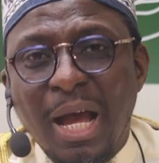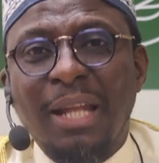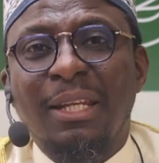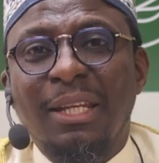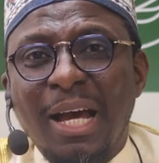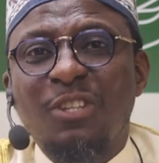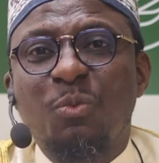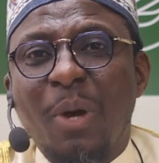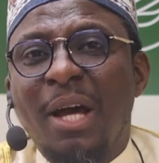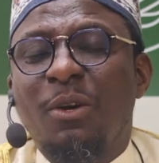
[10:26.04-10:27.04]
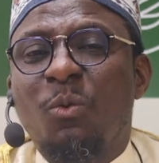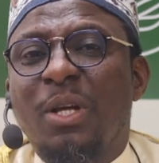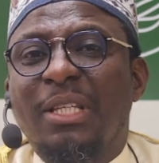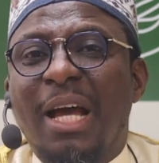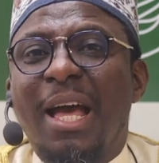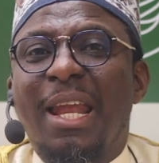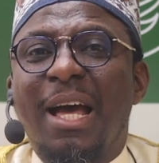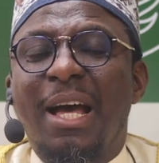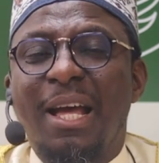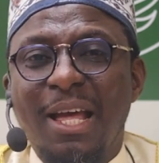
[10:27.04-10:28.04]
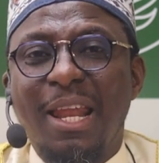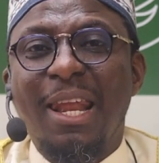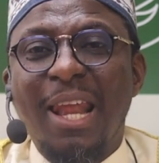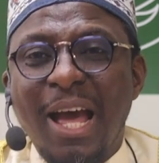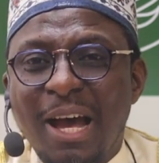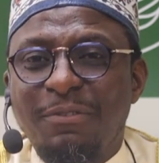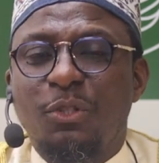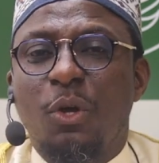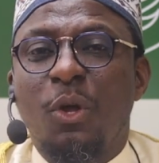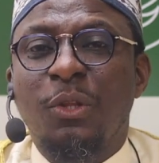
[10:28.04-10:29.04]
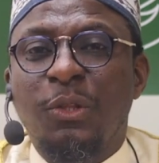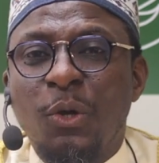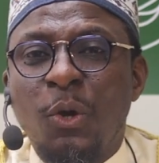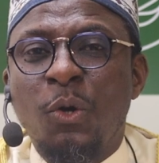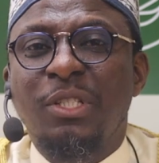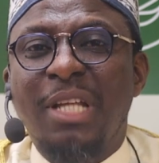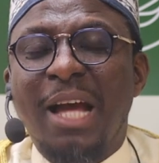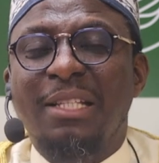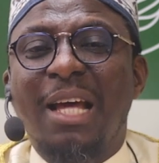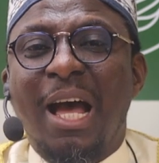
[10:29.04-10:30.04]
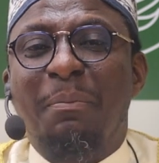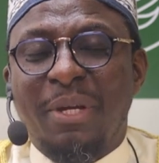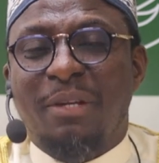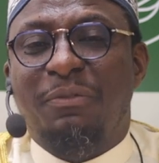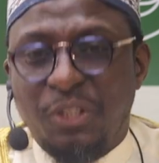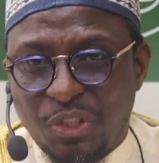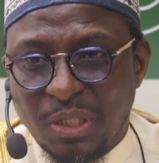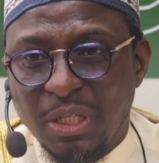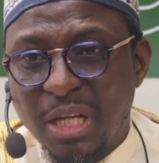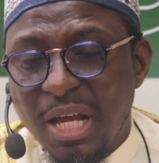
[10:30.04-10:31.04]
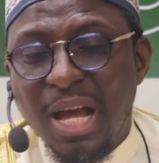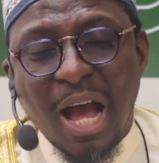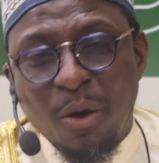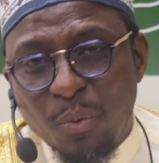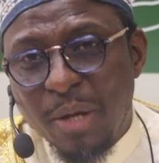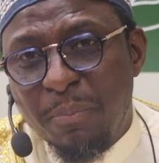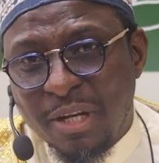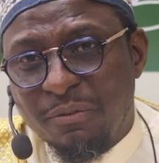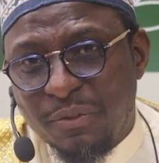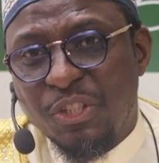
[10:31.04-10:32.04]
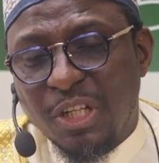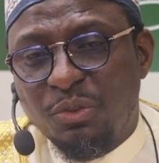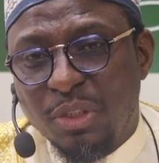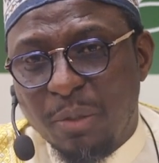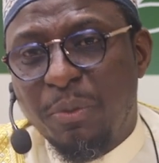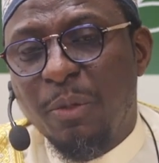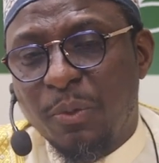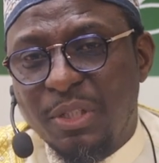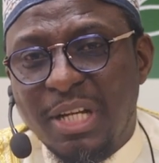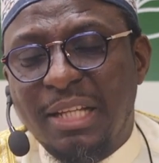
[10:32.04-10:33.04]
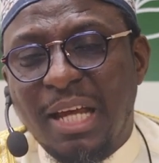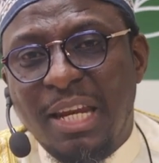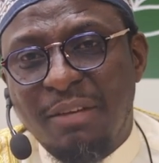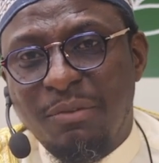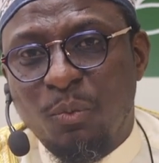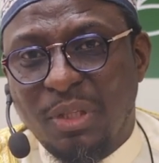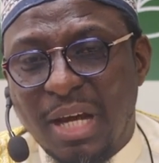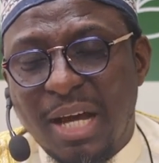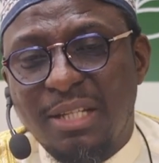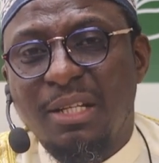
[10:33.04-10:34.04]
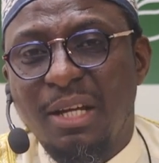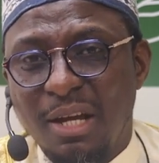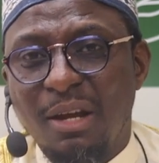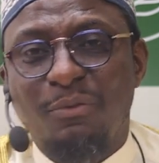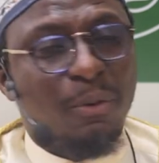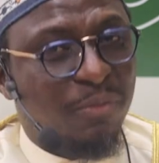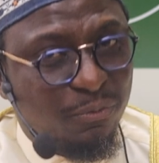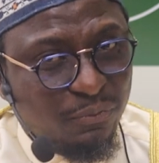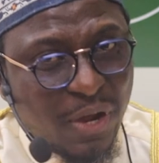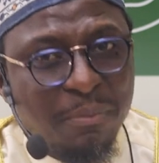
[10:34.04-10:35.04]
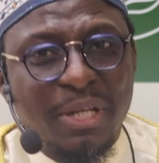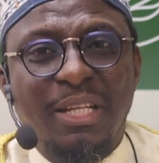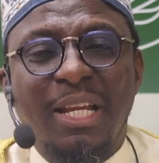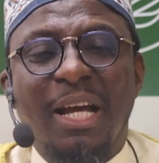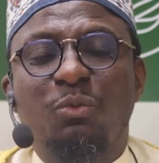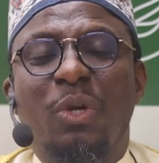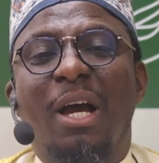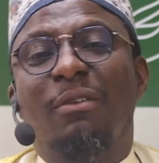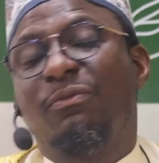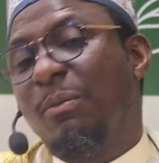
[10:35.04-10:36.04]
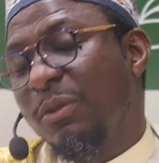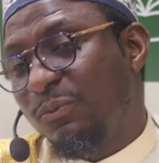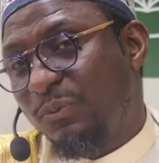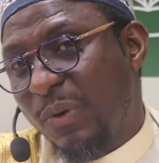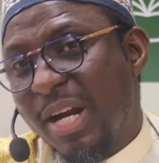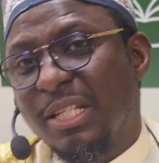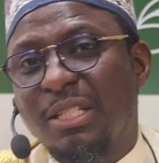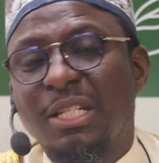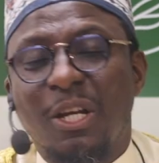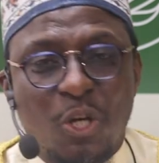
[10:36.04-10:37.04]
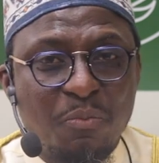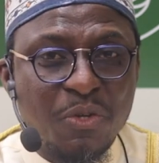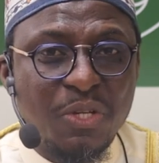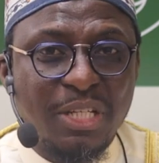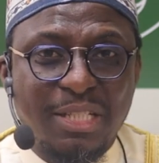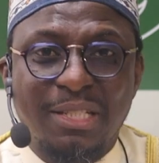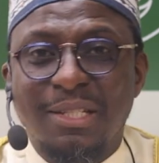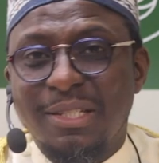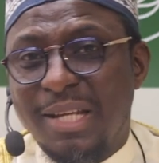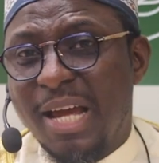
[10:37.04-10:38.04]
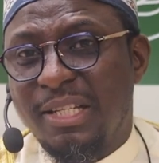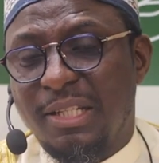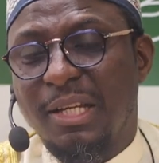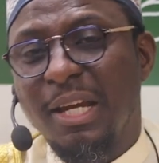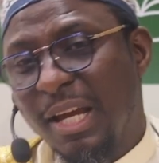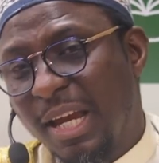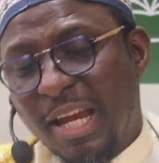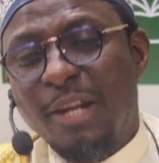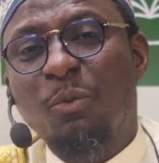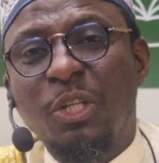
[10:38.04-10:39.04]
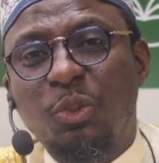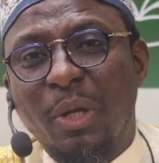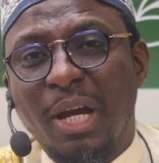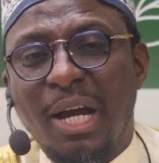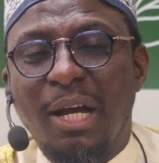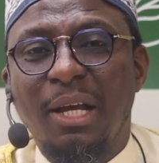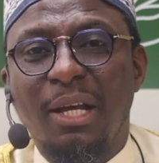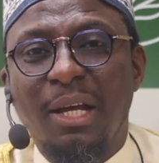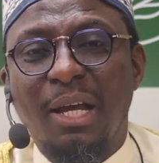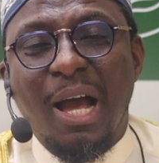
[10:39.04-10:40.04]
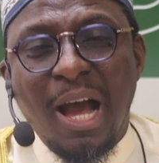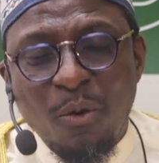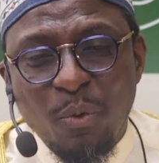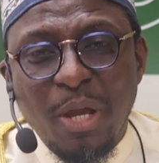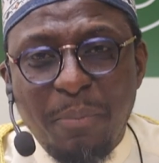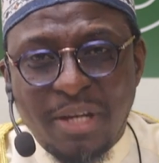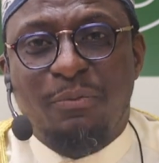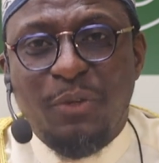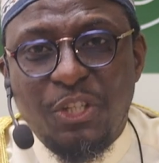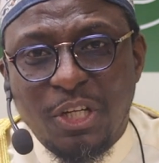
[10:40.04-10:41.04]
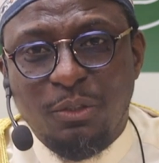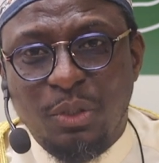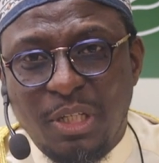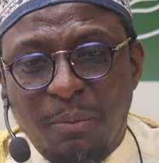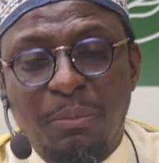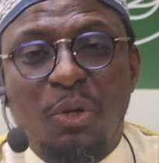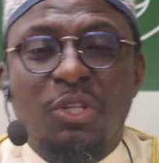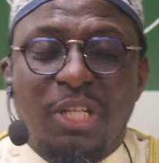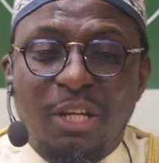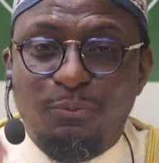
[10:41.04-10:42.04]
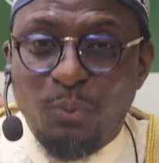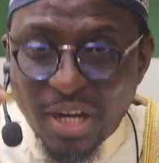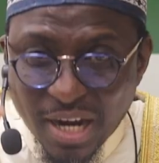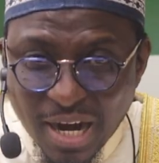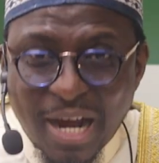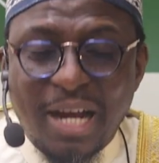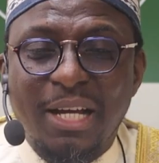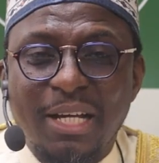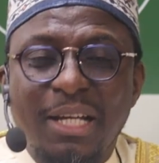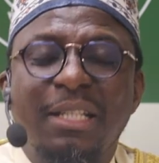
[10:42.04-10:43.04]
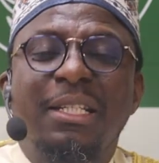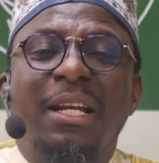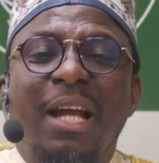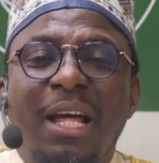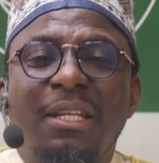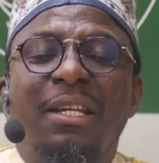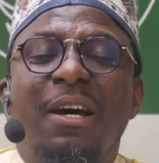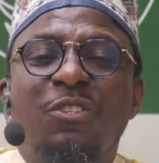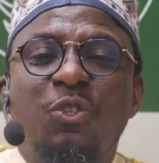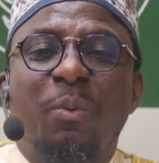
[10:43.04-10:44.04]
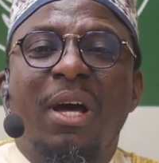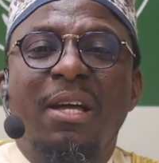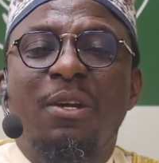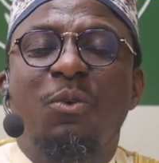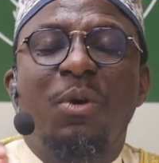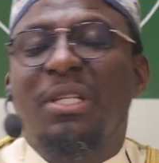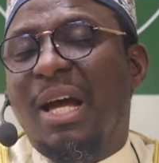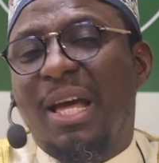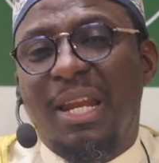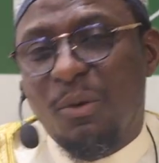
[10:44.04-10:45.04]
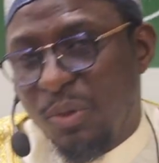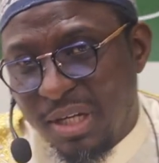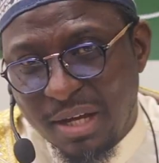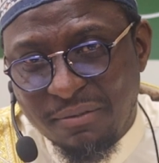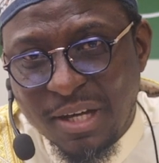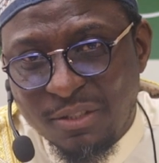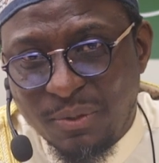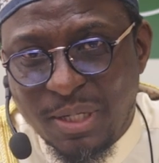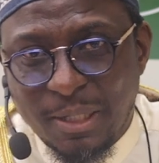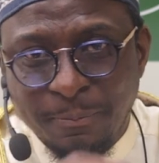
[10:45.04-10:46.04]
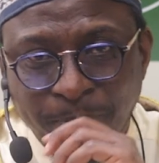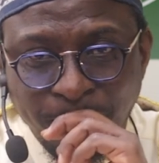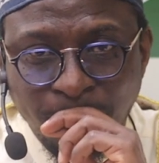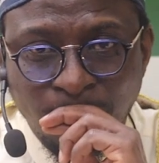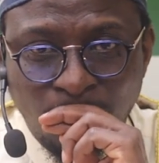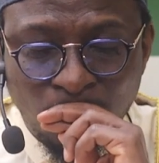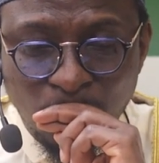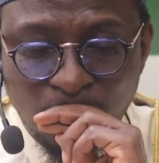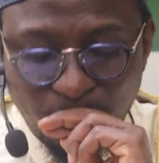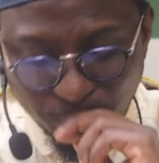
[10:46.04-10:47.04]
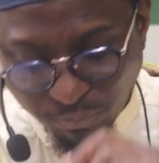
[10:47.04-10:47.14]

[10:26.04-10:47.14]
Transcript: Allah subhanahu wa ta'ala loves those that are beneficial. Are we beneficial to the people that are living with us? From the family that we have, from the friends, the community, the society in which we are? Are we beneficial to them? Because if we are, then Allah subhanahu wa ta'ala will love us for that. Then